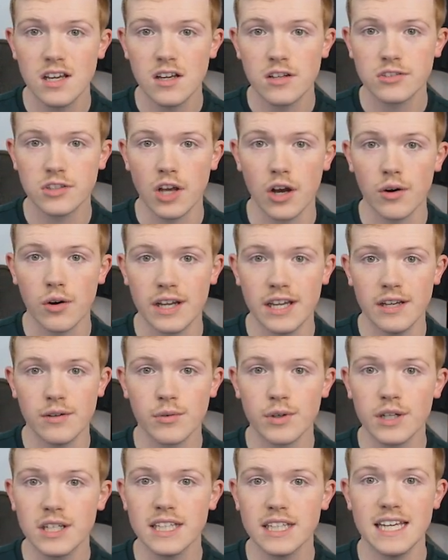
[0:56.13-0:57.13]
So it
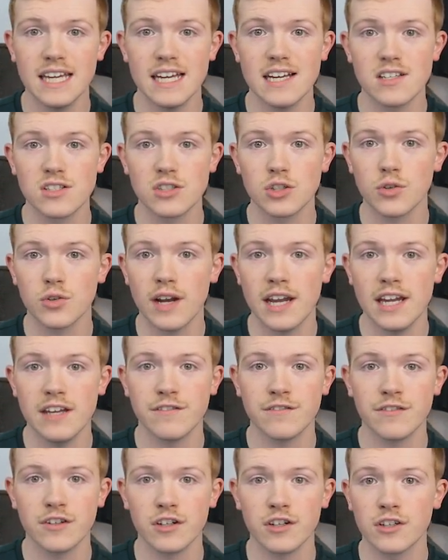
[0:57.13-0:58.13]
really is great
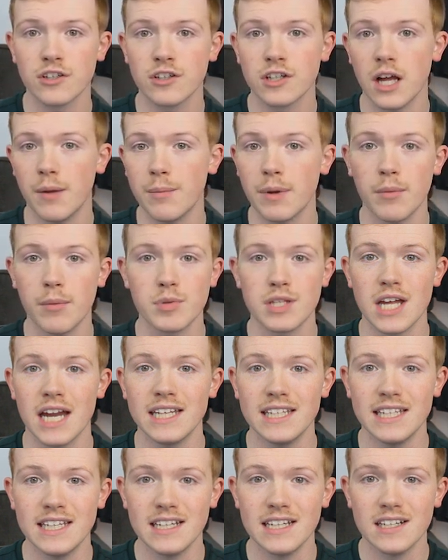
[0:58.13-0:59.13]
for coming up with
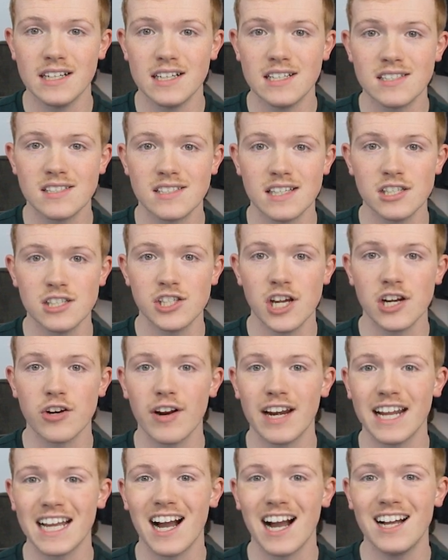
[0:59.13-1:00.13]
ideas and
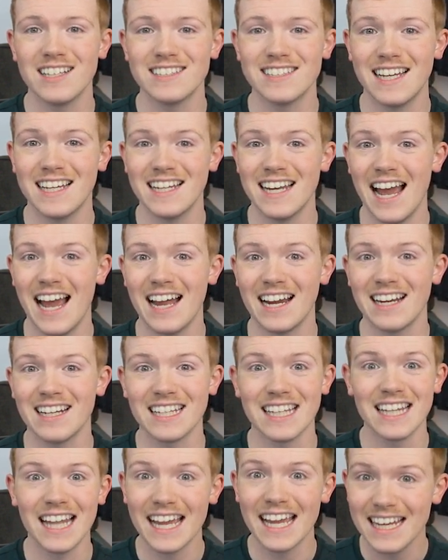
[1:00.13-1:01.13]
generating content at
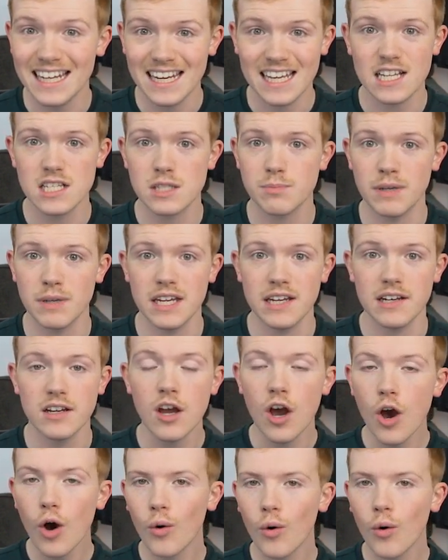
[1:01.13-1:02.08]
lightning speed,